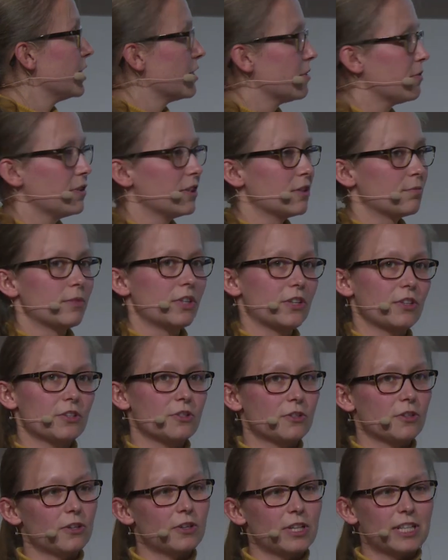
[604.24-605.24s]
near field
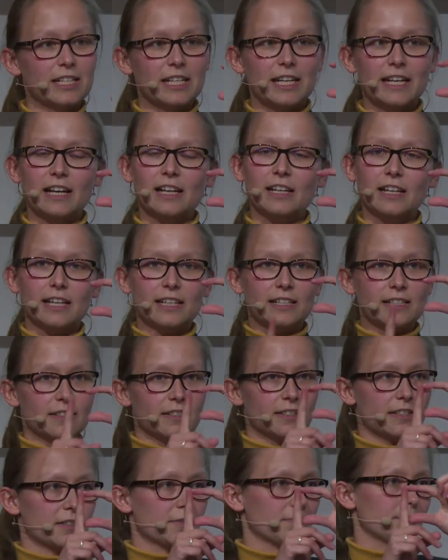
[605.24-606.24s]
monitoring they are like
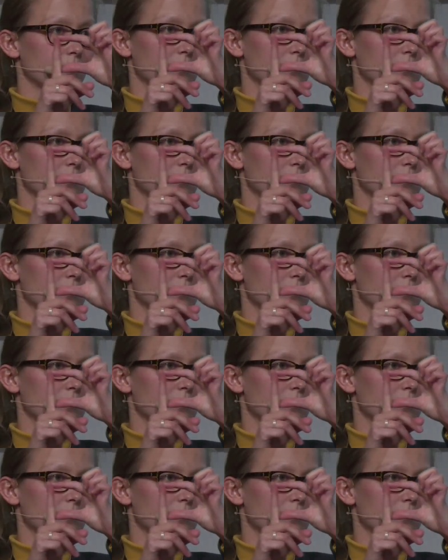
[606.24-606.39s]
this.